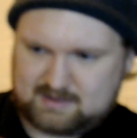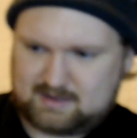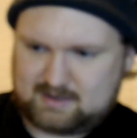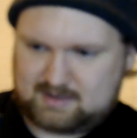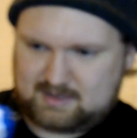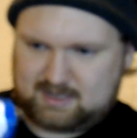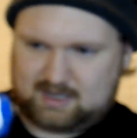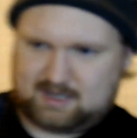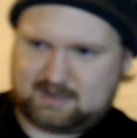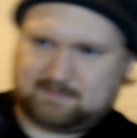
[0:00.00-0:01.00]
Oh,
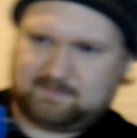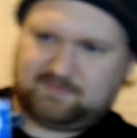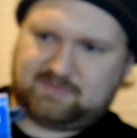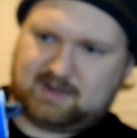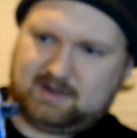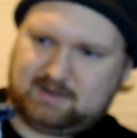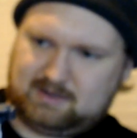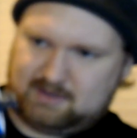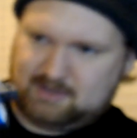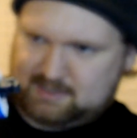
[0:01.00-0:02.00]

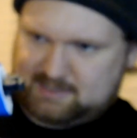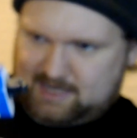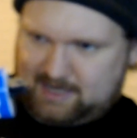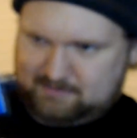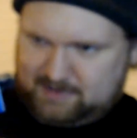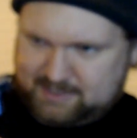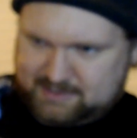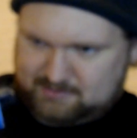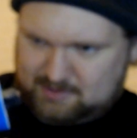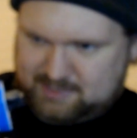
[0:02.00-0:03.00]
good tight waist
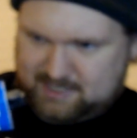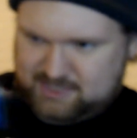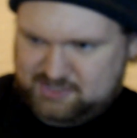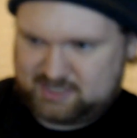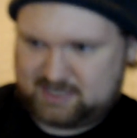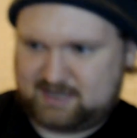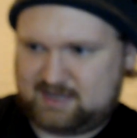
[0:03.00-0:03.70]
rotation.